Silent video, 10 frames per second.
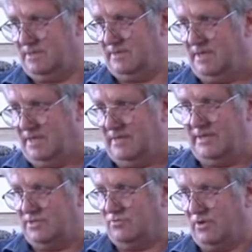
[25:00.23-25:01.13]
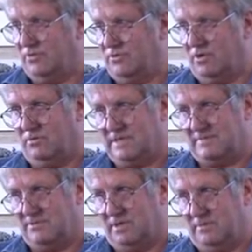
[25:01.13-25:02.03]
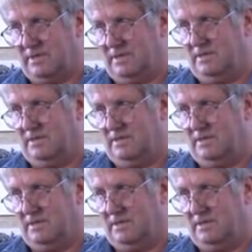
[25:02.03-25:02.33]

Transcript: and then just run it under a cold tap straight away.